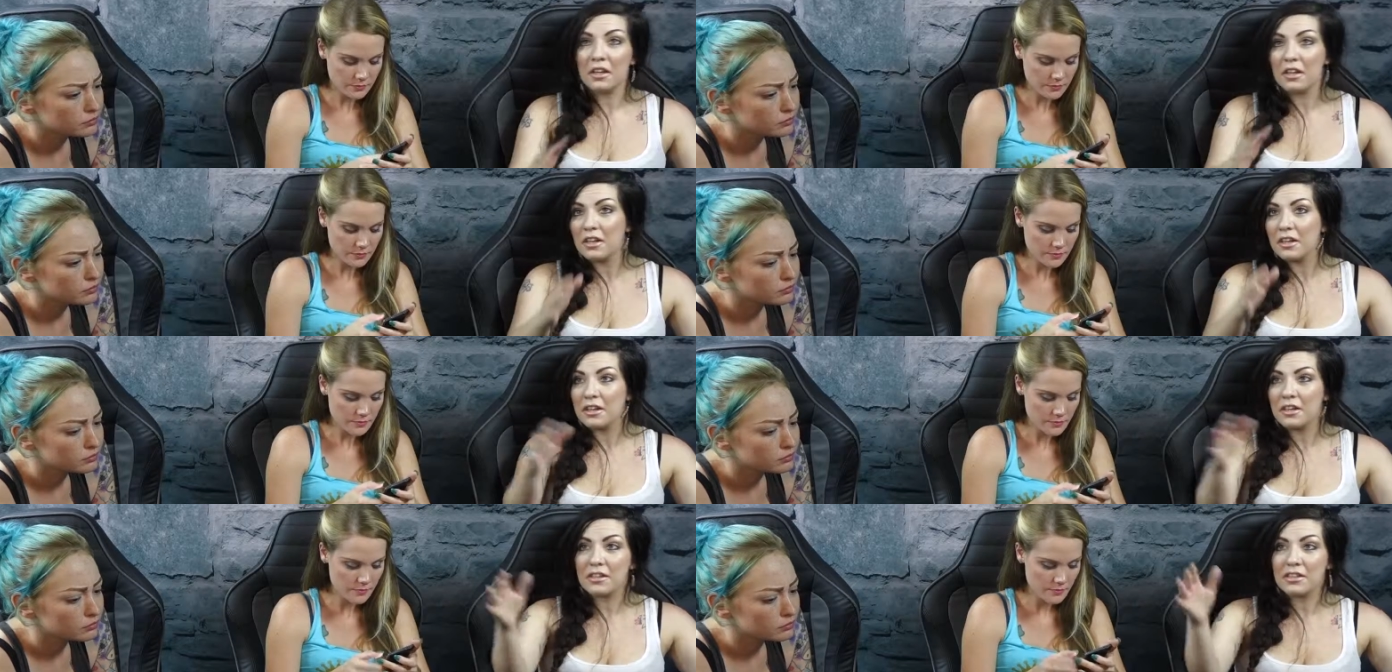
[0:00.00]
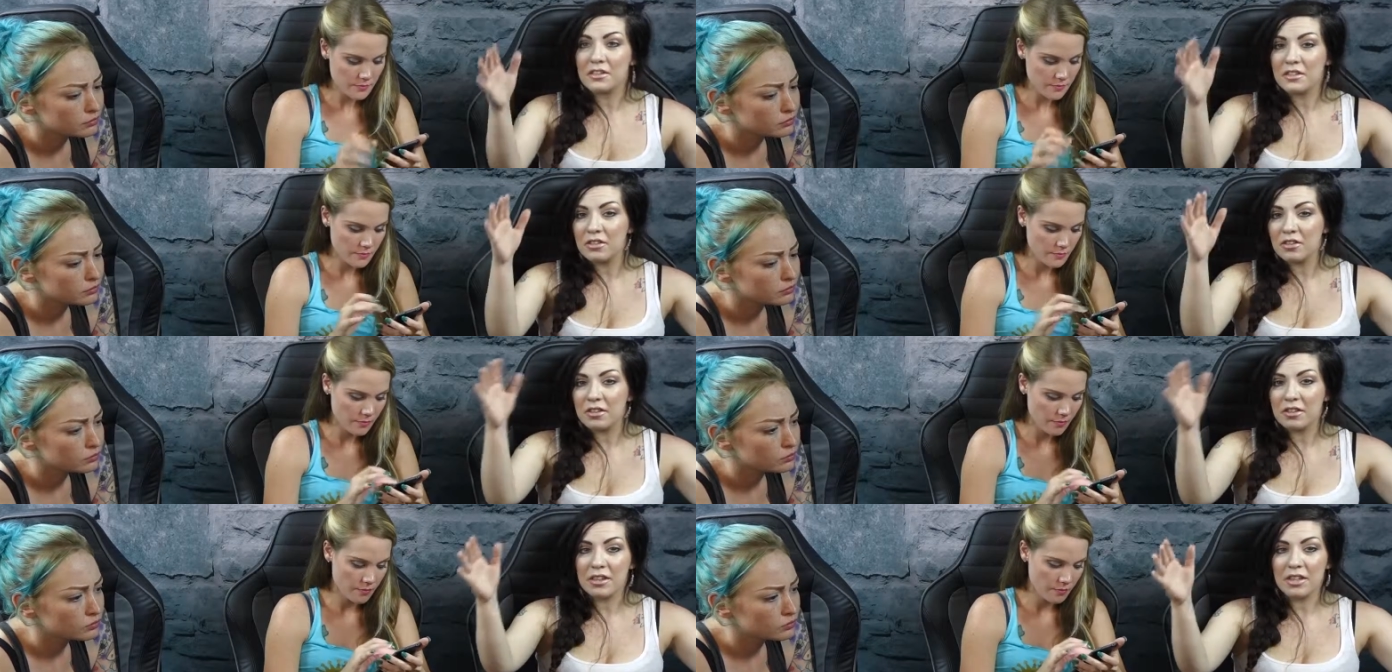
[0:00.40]
Speaker 1: at he's
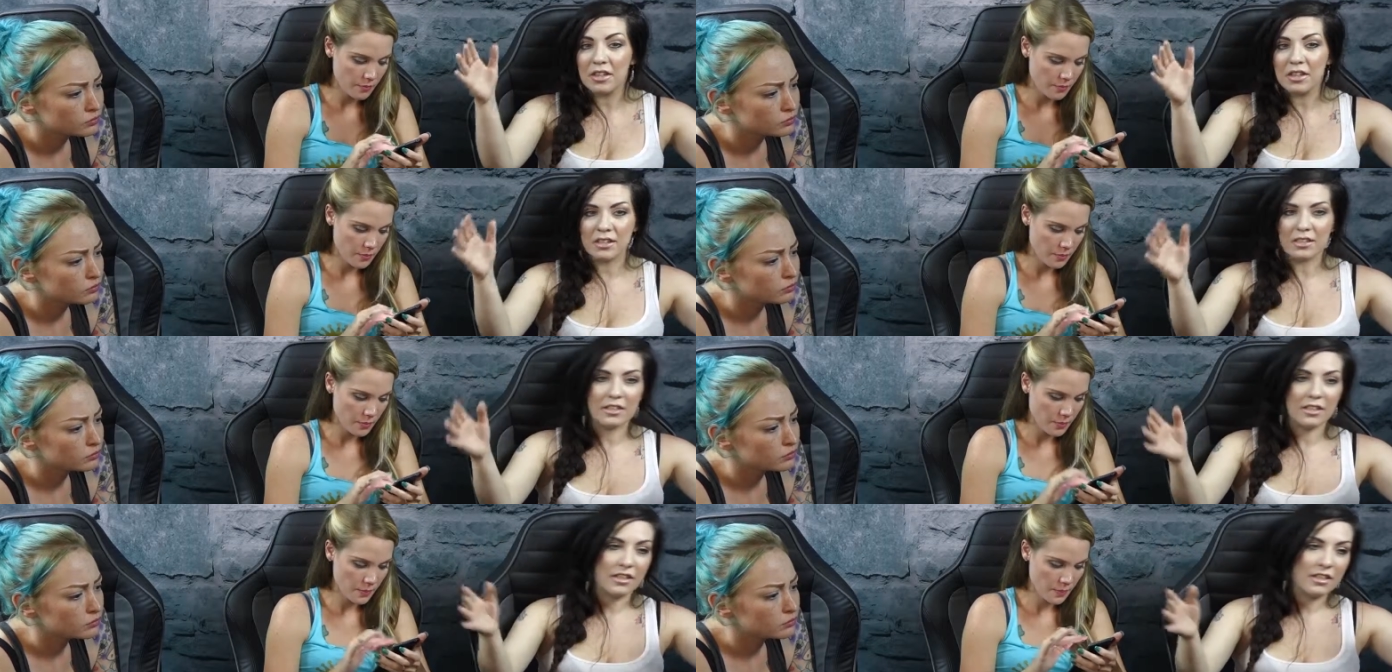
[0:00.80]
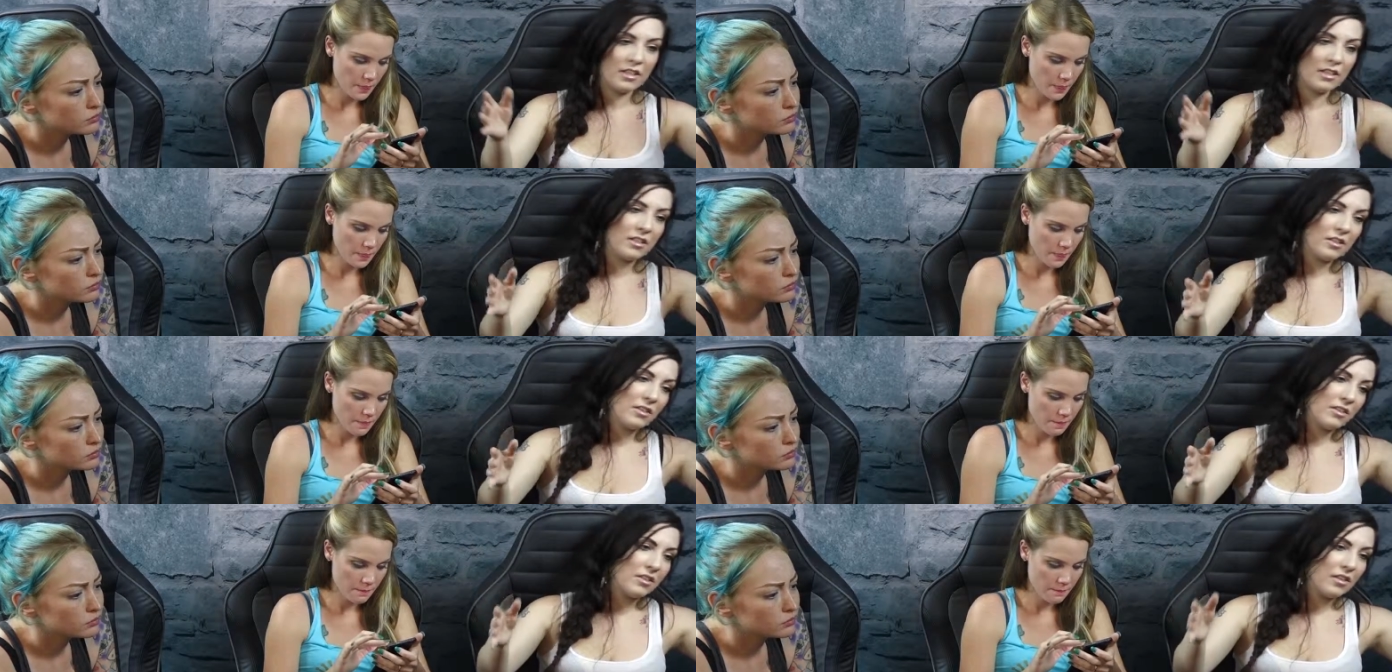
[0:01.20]
doing this and
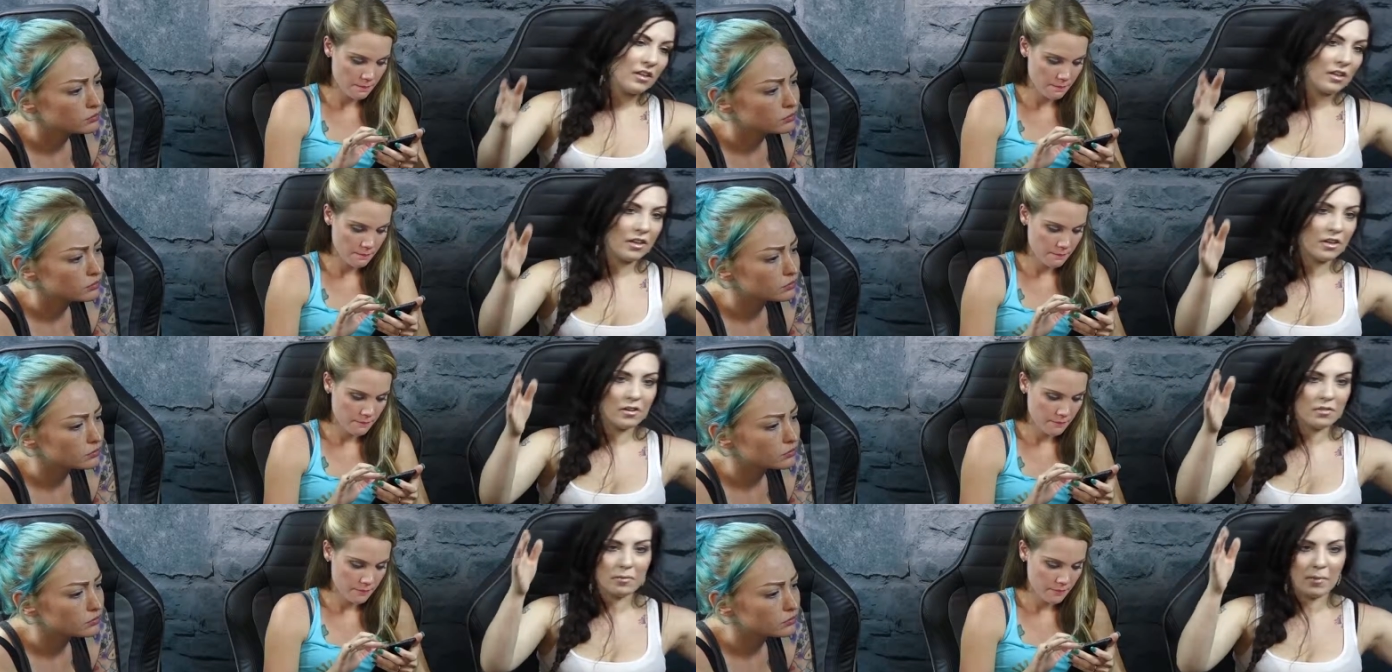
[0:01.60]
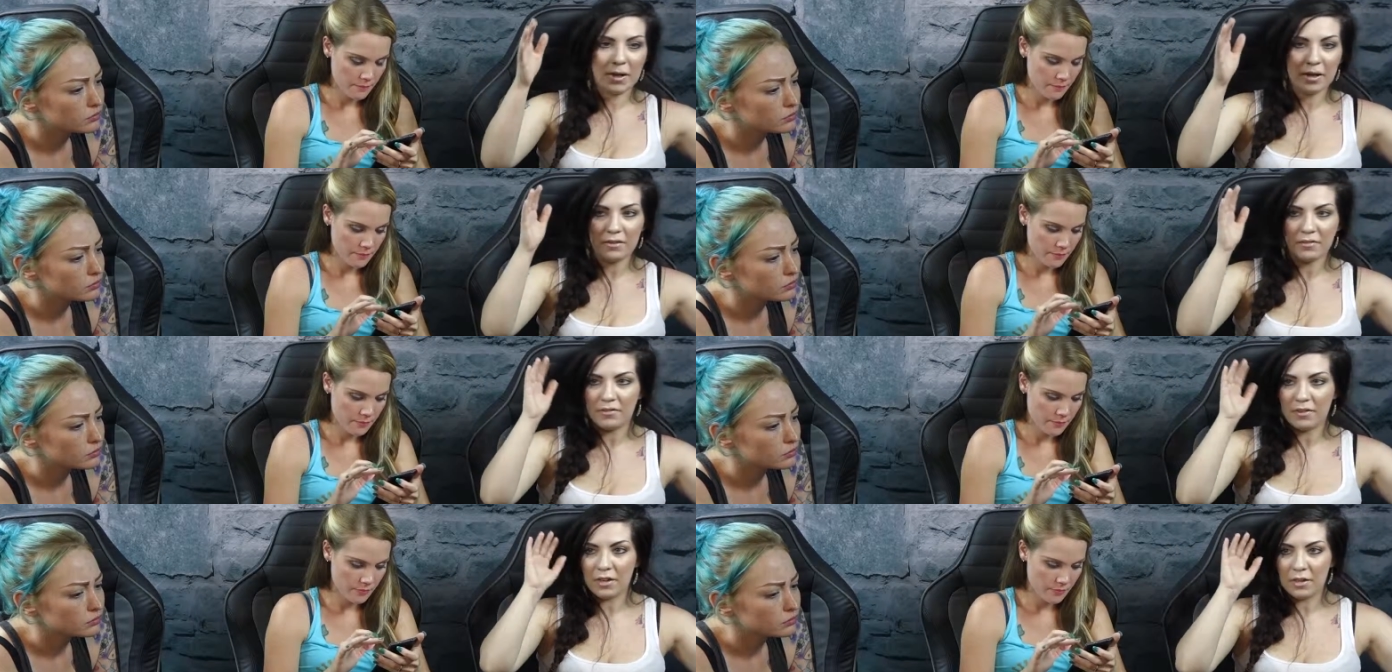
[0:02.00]
he's you know
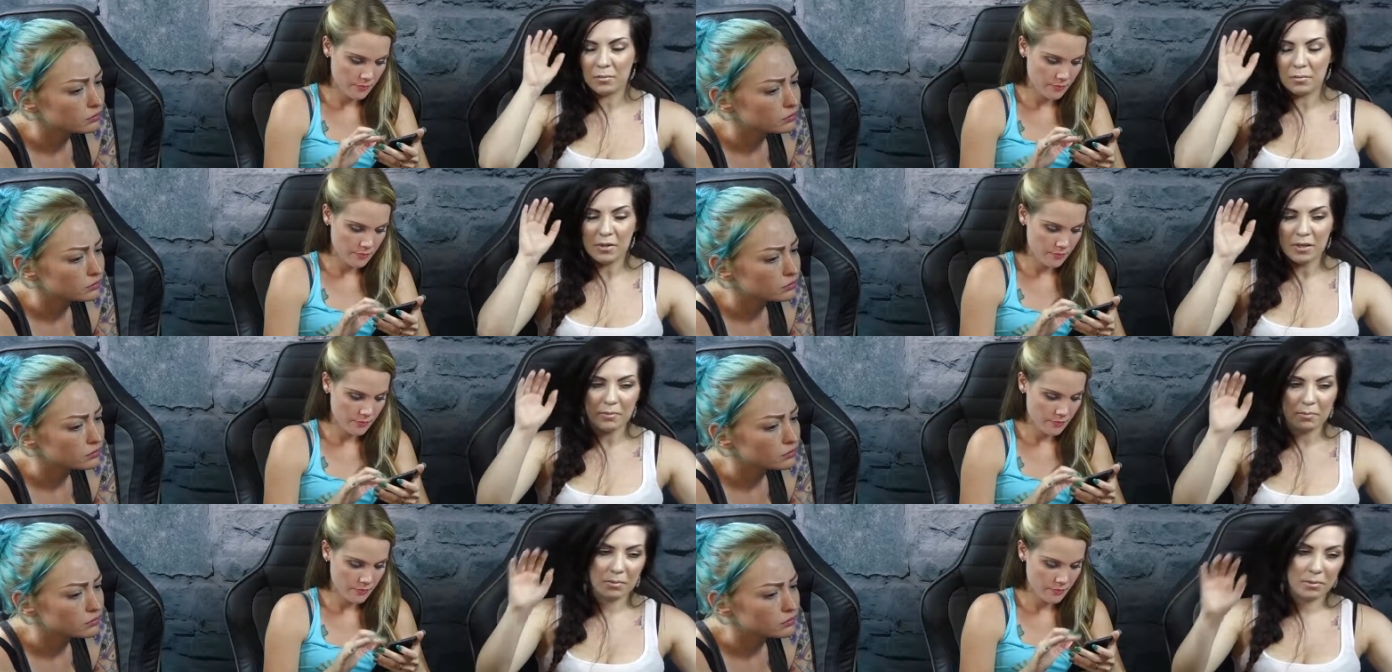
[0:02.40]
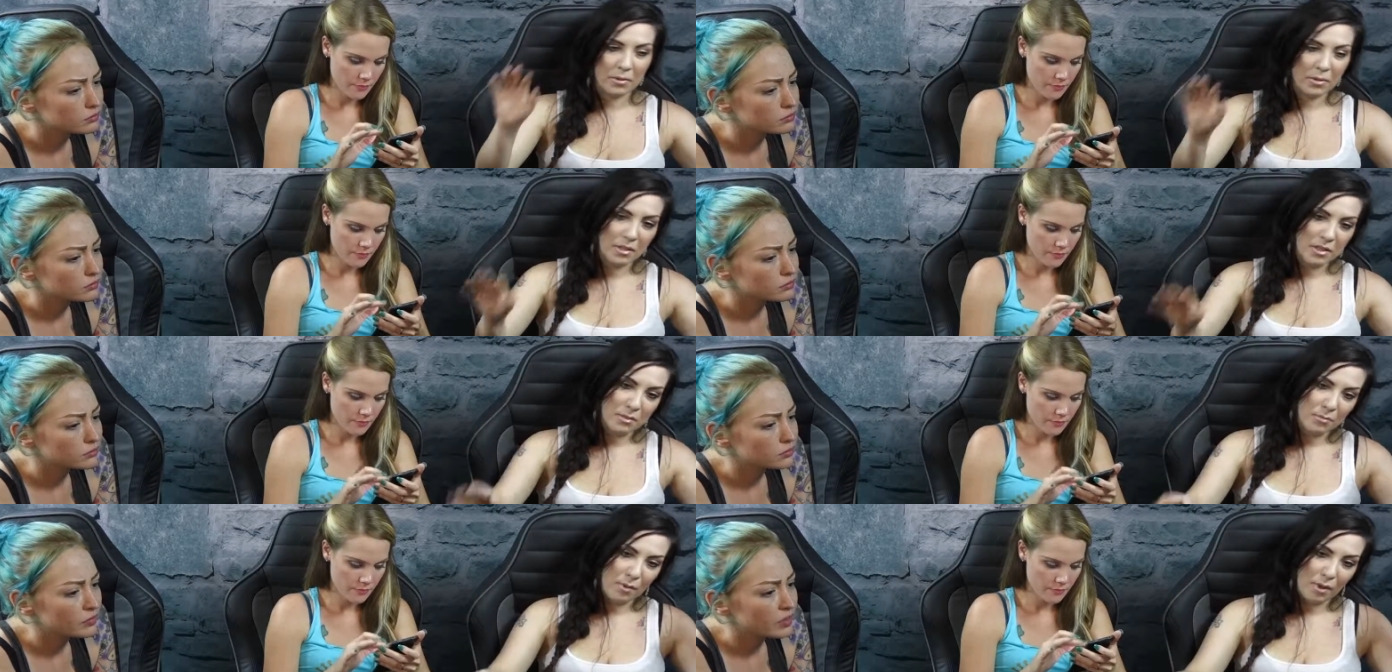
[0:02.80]
making fun of people and he's